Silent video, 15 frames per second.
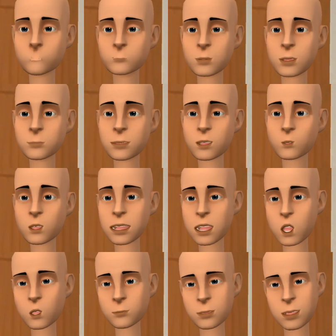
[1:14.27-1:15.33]
Time to play
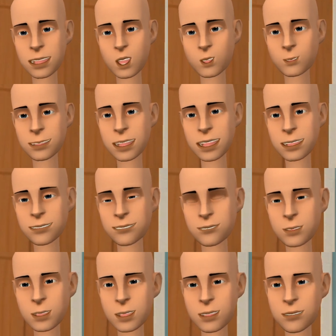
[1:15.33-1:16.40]
on my new
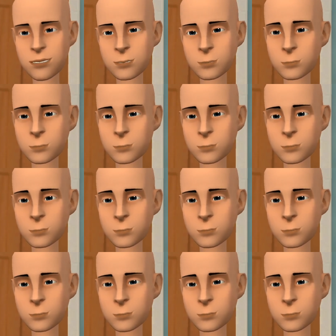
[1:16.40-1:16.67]
PS5.